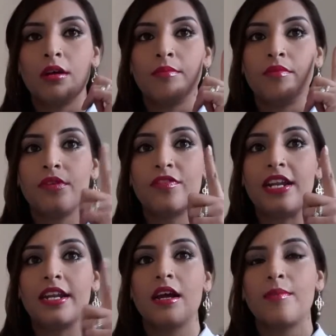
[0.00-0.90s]
um,
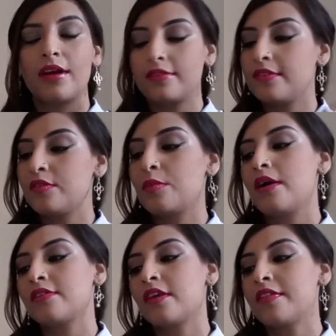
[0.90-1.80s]
fill in her brows as
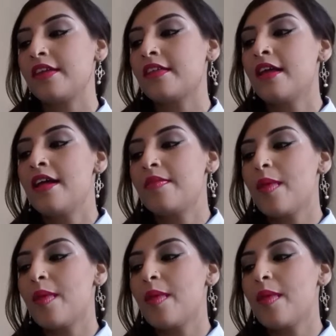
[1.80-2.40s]
well so I think